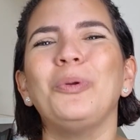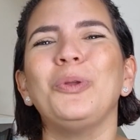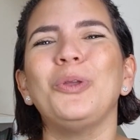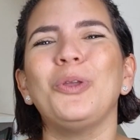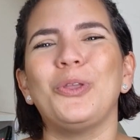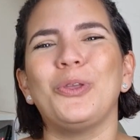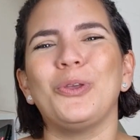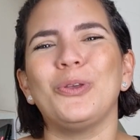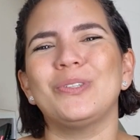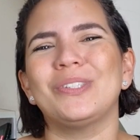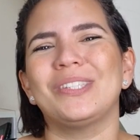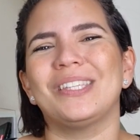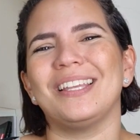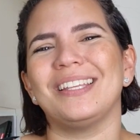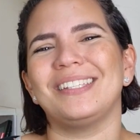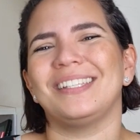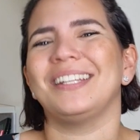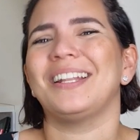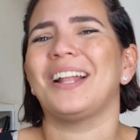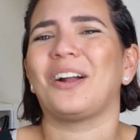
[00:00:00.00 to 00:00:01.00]
would you use
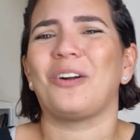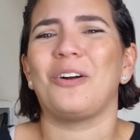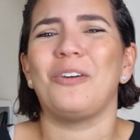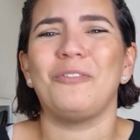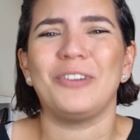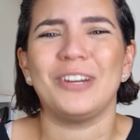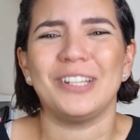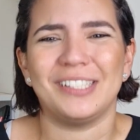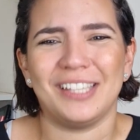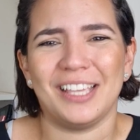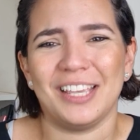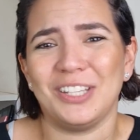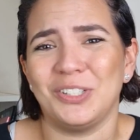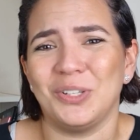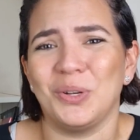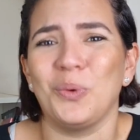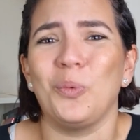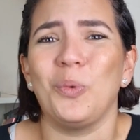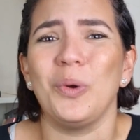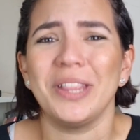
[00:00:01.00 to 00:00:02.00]
this in a
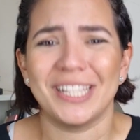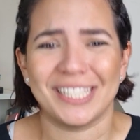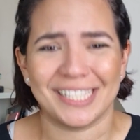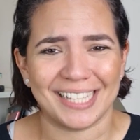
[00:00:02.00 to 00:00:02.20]
conversation with